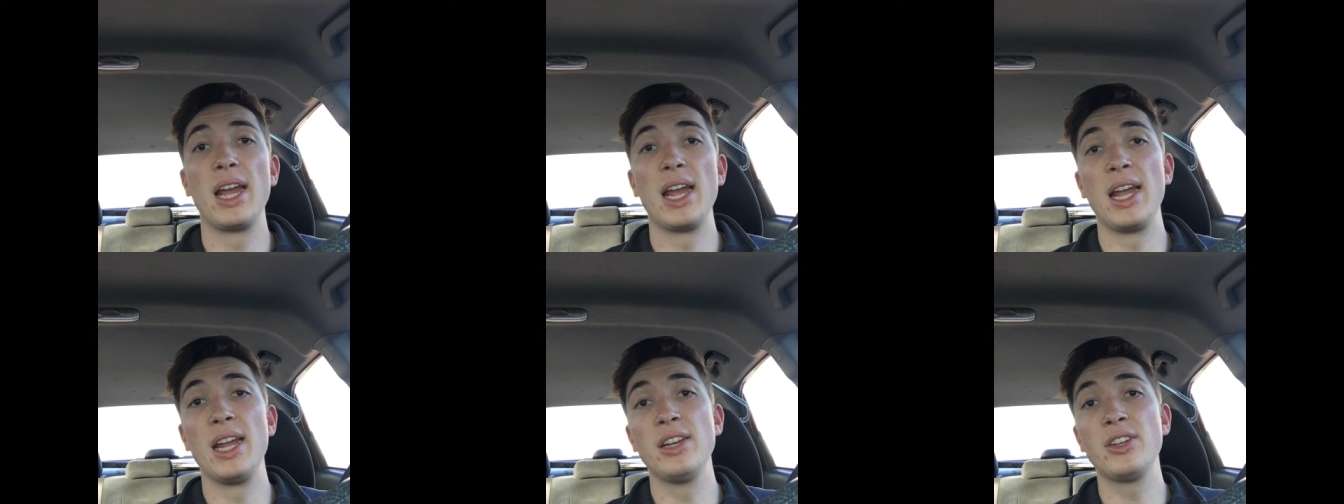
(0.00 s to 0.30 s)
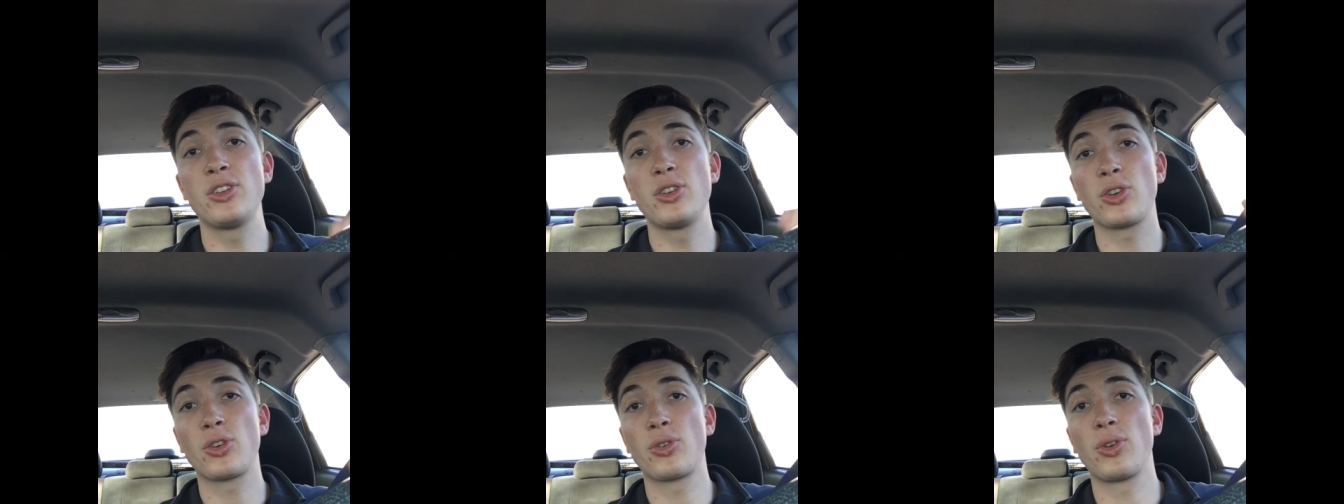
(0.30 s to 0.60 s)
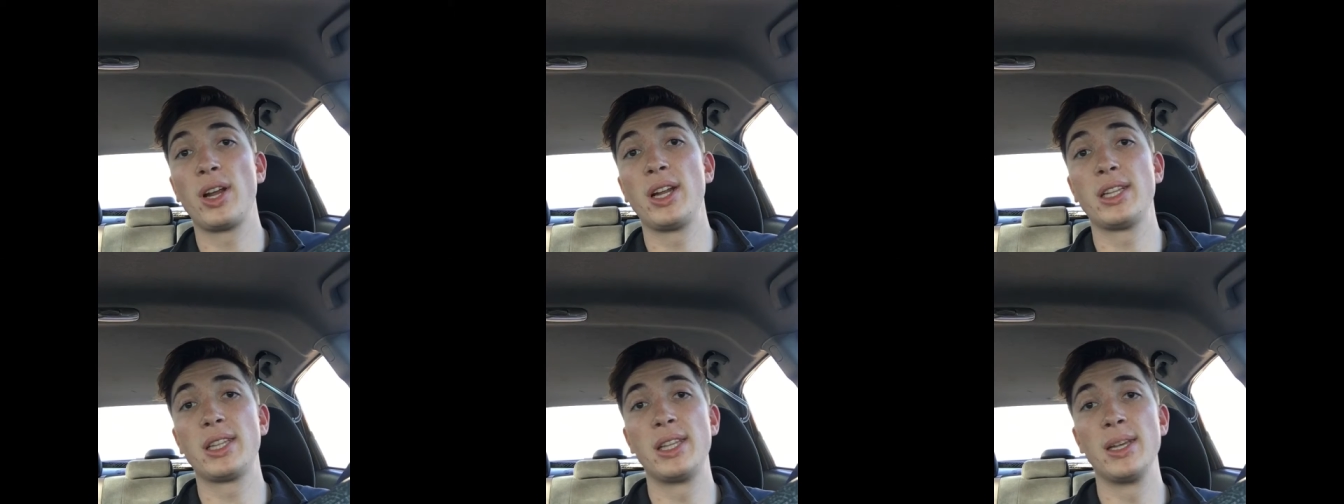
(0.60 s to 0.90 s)

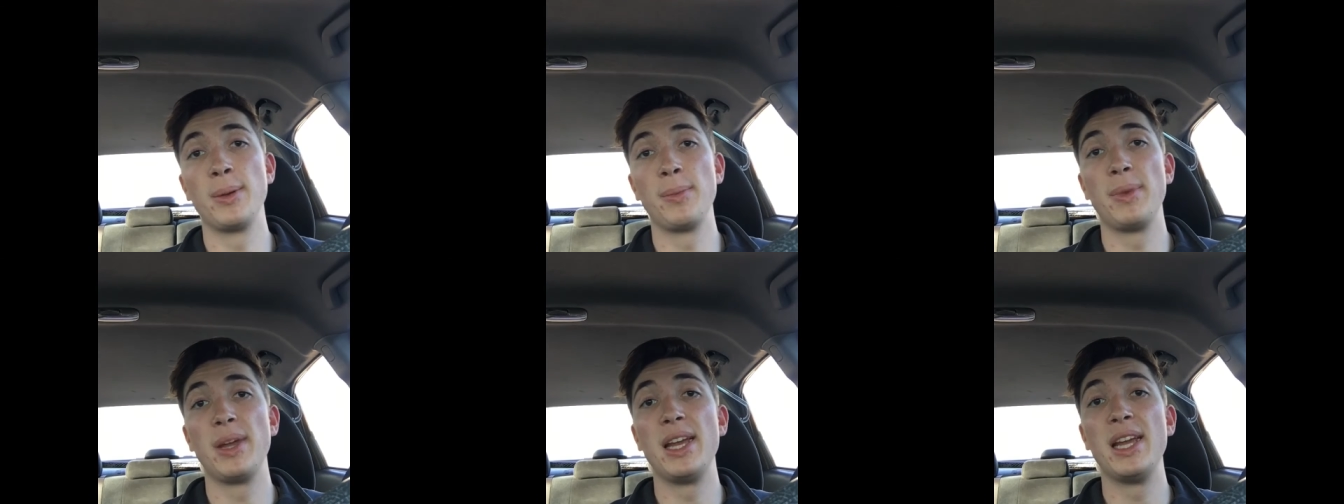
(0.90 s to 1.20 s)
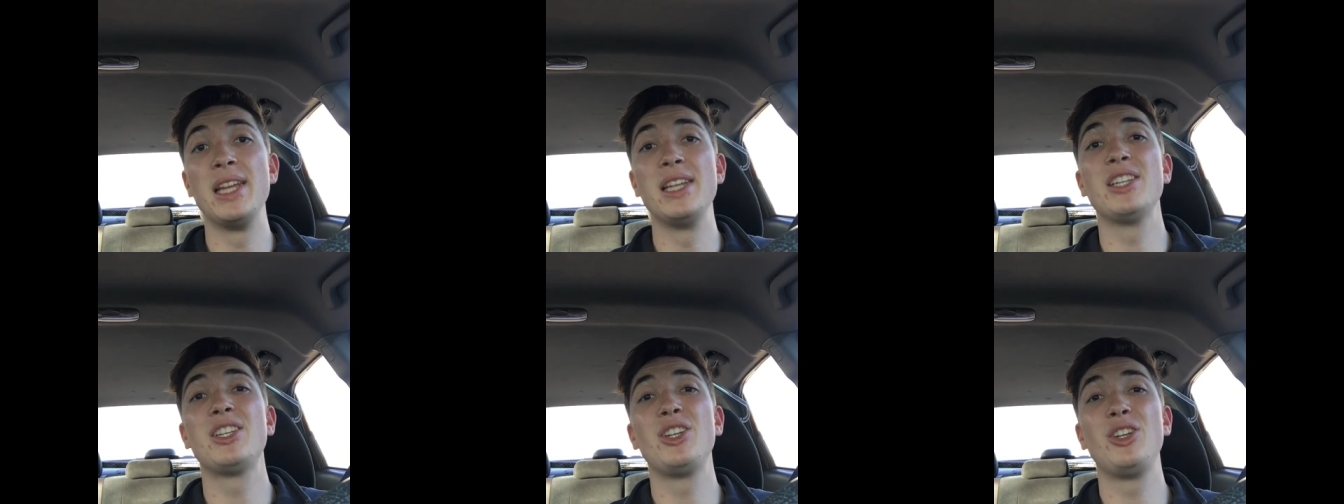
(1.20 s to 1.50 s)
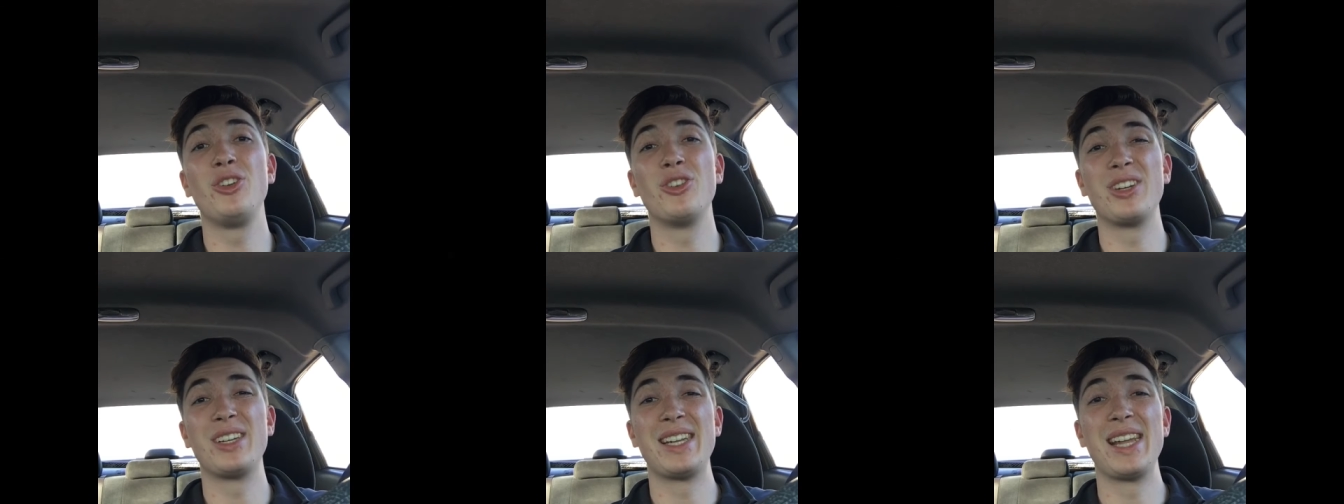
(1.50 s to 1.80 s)
integrate them
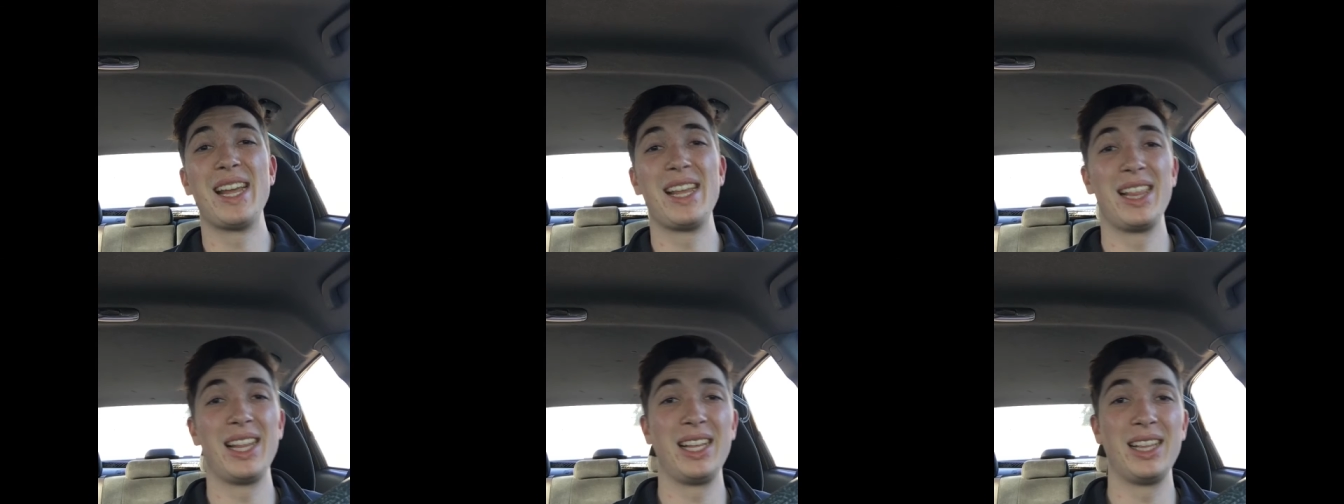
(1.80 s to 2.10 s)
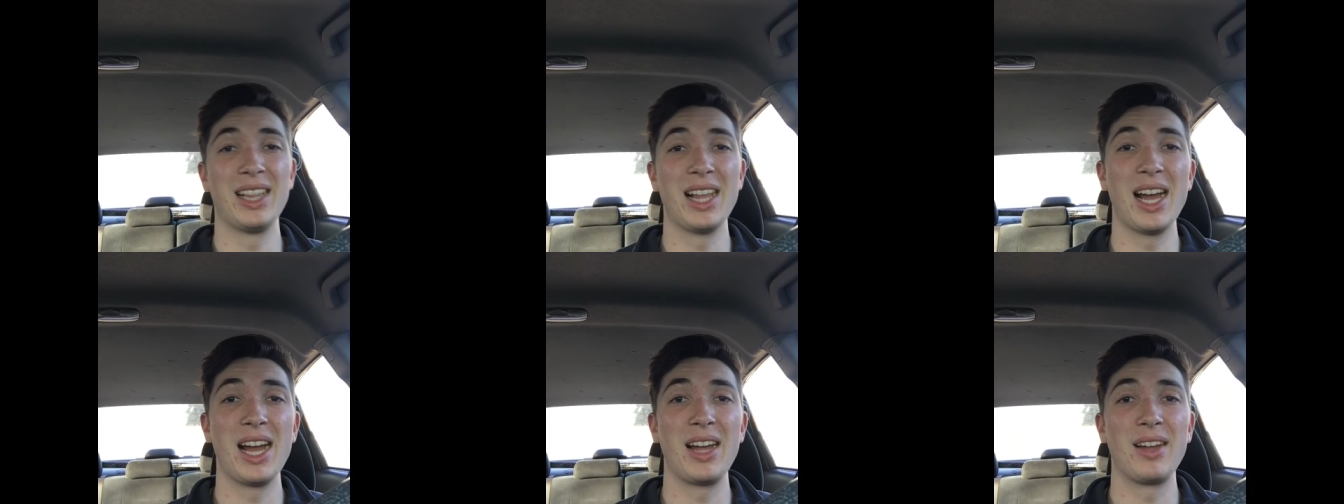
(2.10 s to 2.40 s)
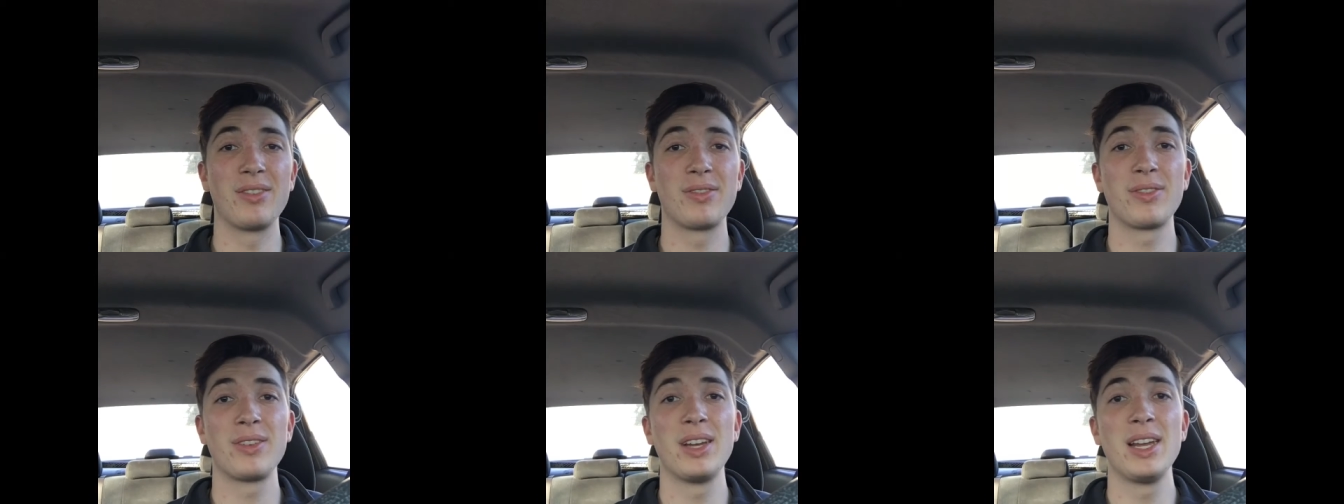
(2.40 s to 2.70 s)
into your daily
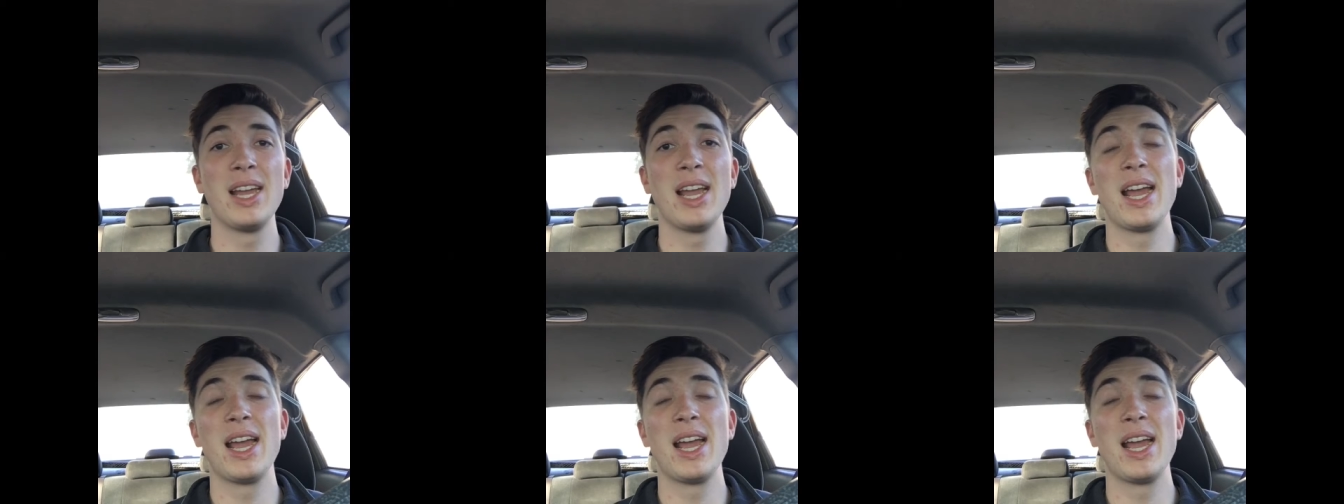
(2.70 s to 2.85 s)
life?